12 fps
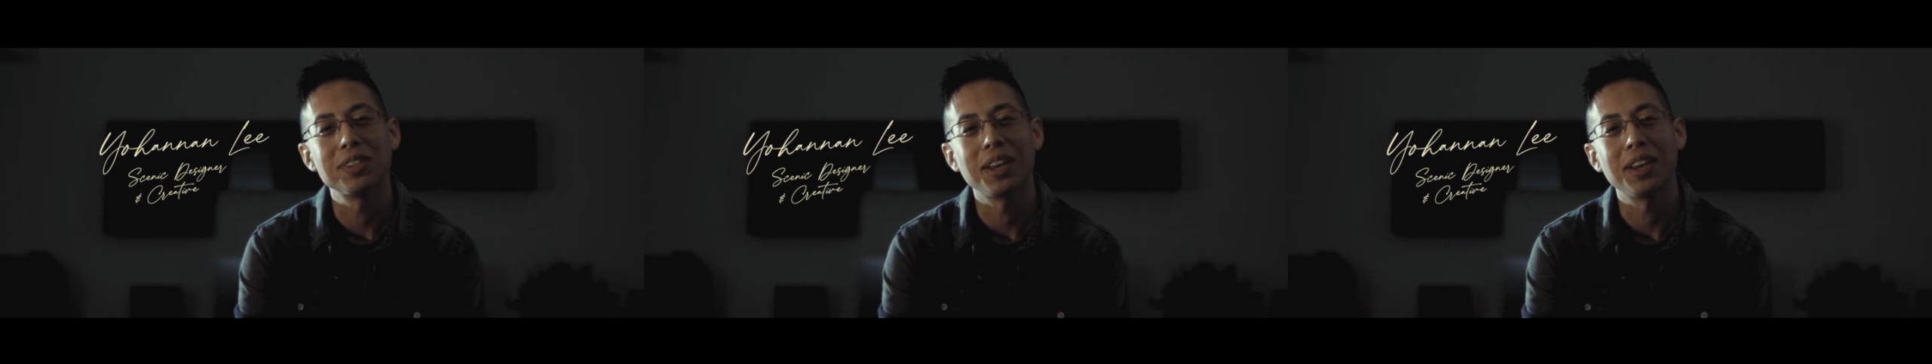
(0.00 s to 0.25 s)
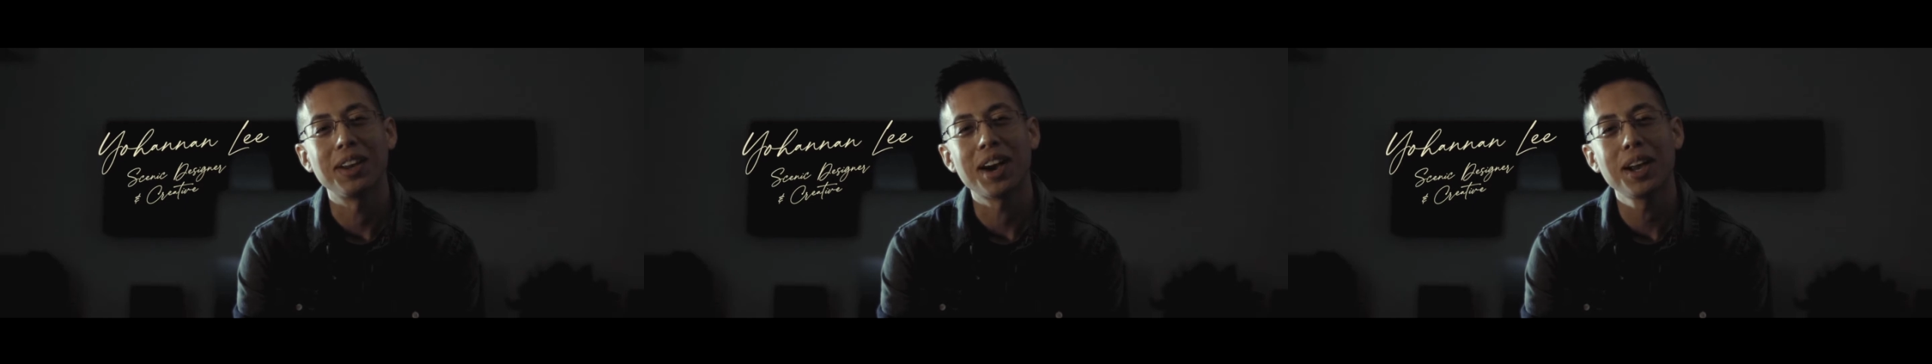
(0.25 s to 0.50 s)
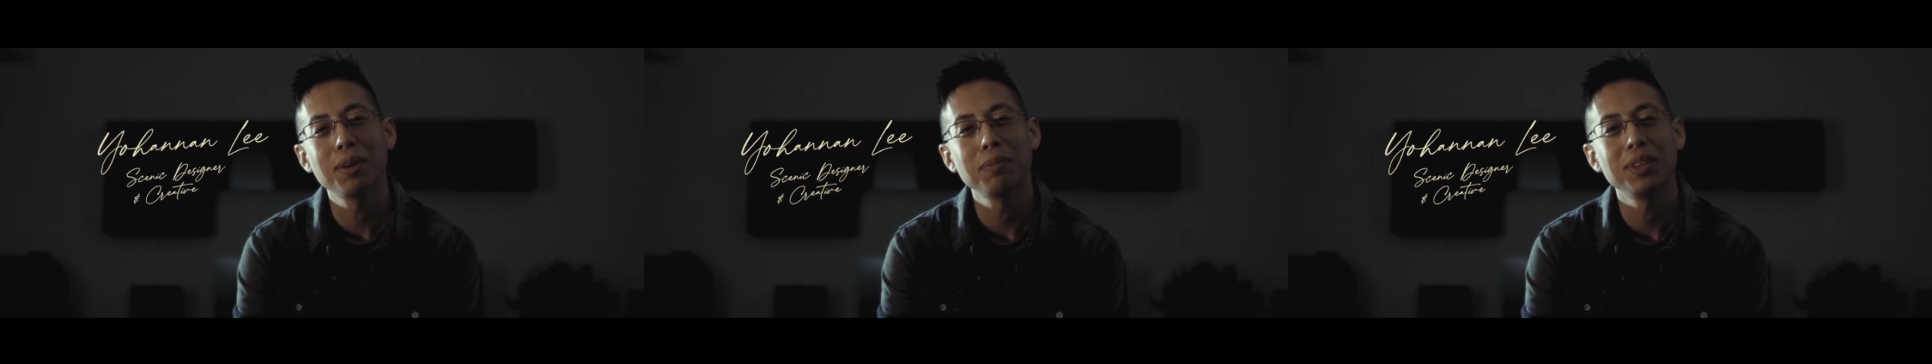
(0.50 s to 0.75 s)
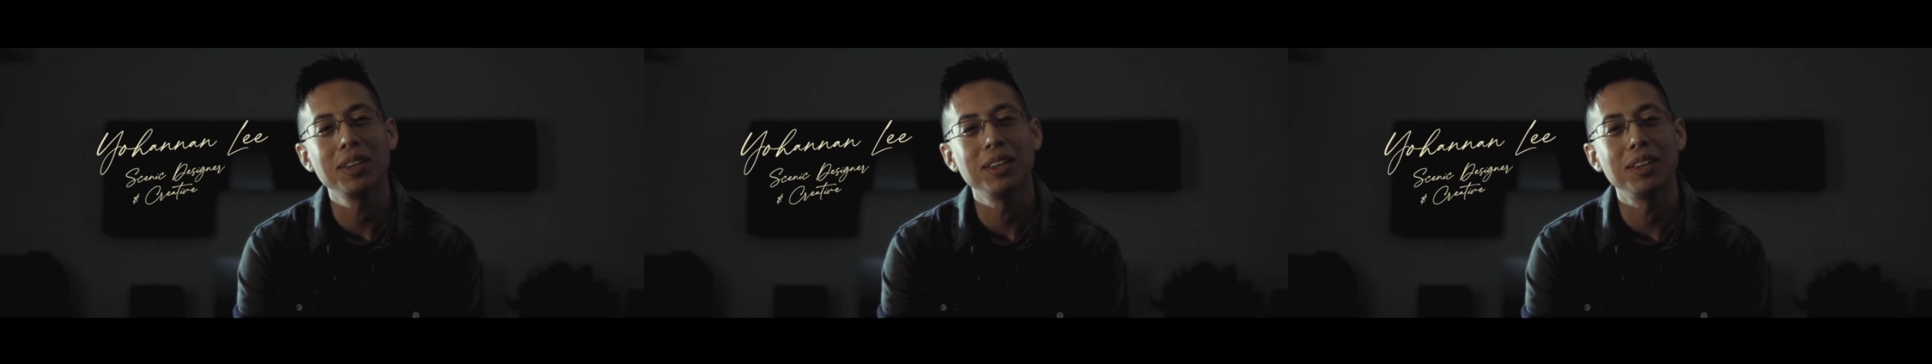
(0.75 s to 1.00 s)
and I am
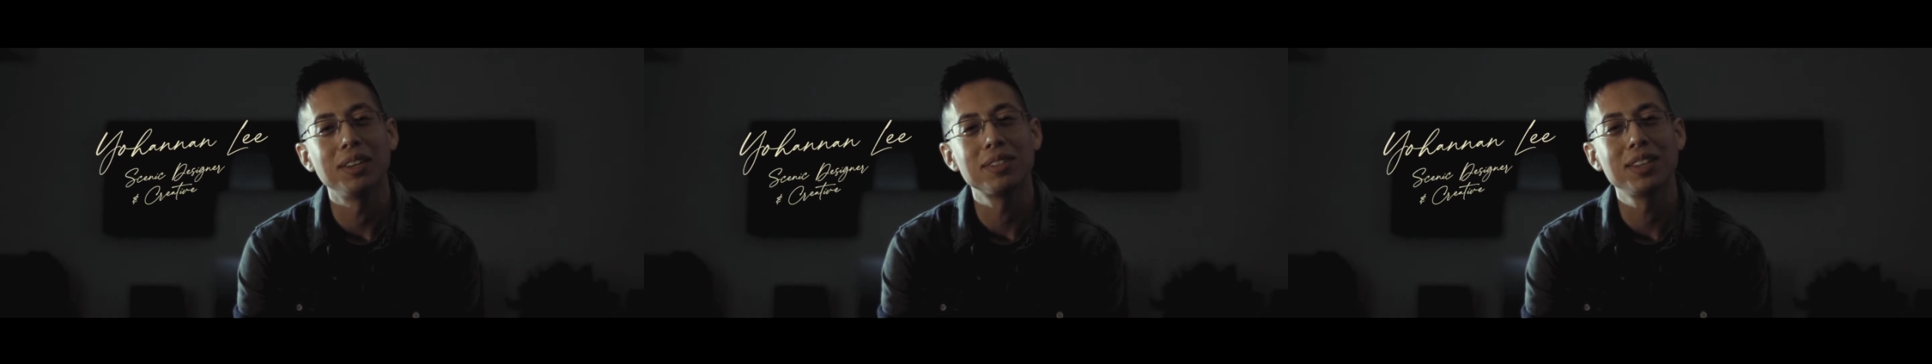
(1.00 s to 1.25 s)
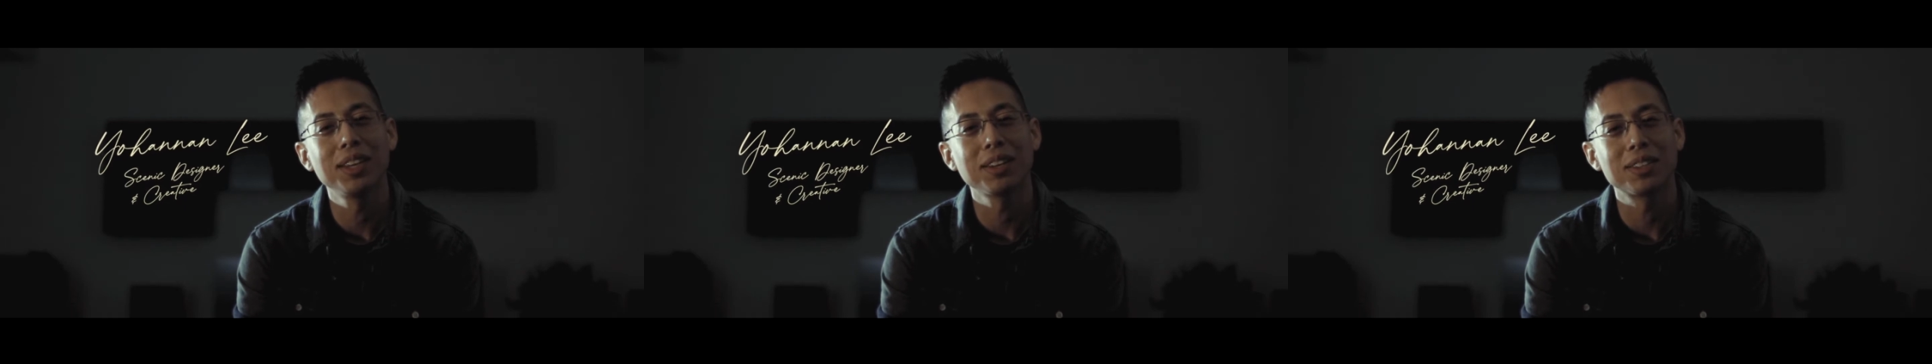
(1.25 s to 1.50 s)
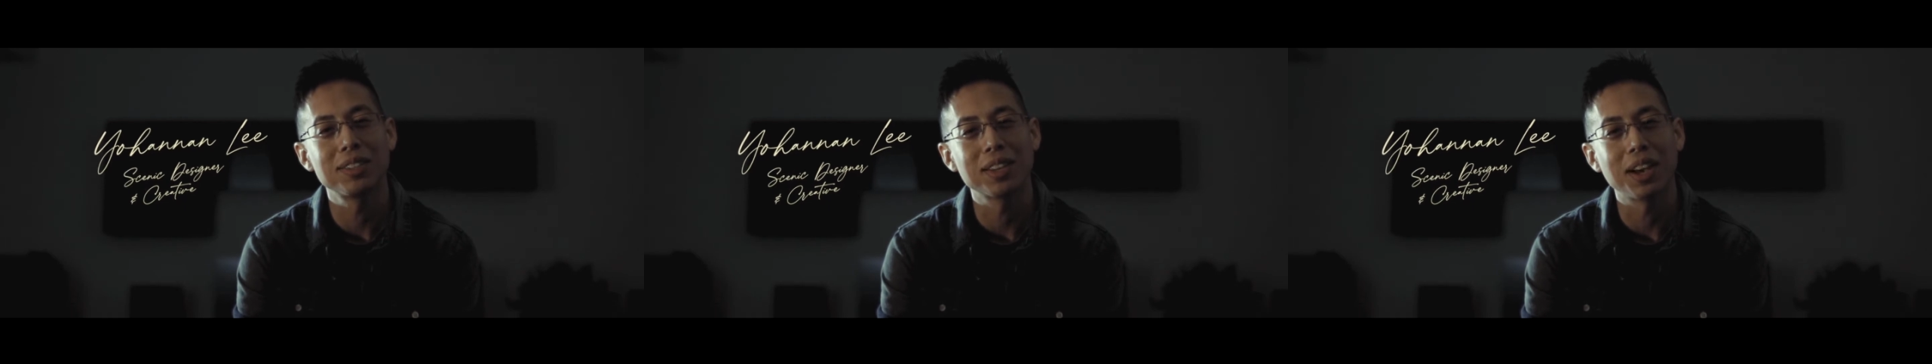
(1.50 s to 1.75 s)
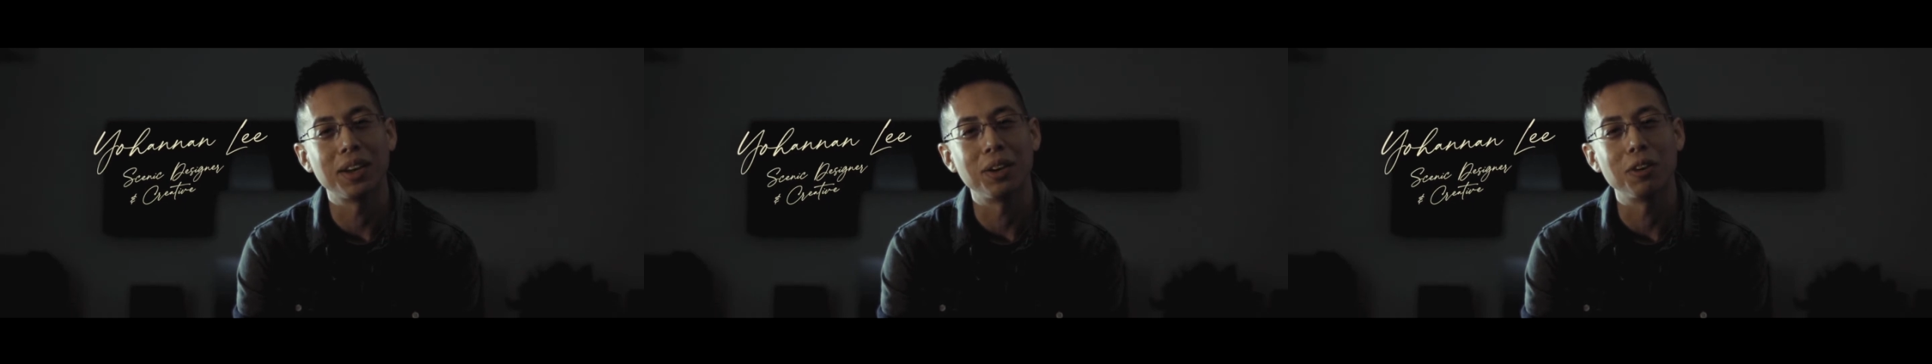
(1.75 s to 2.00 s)
the scenic
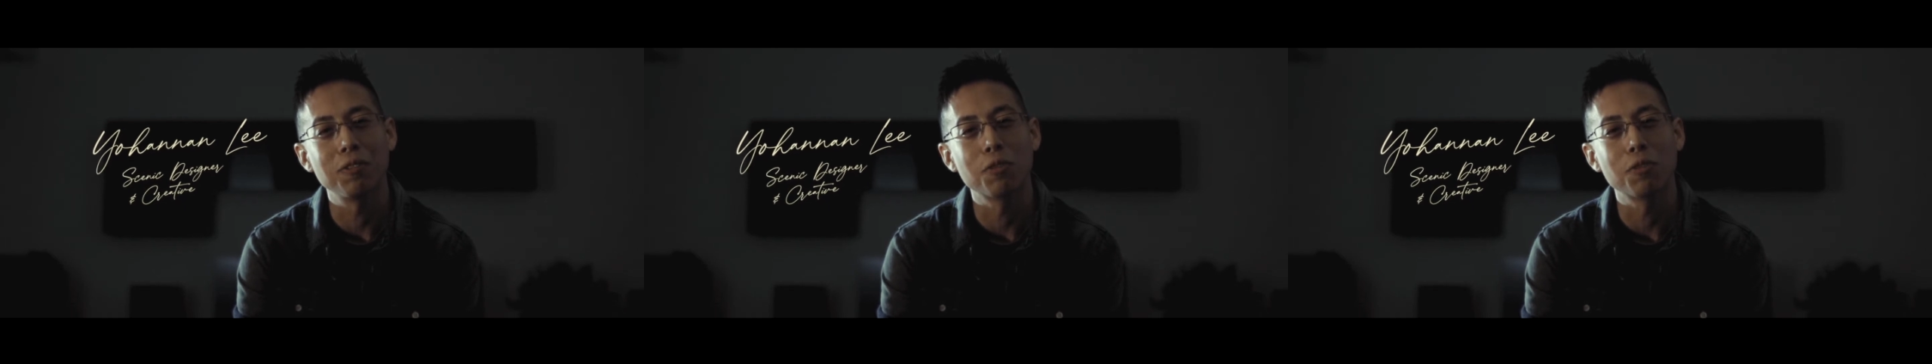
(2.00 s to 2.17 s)
designer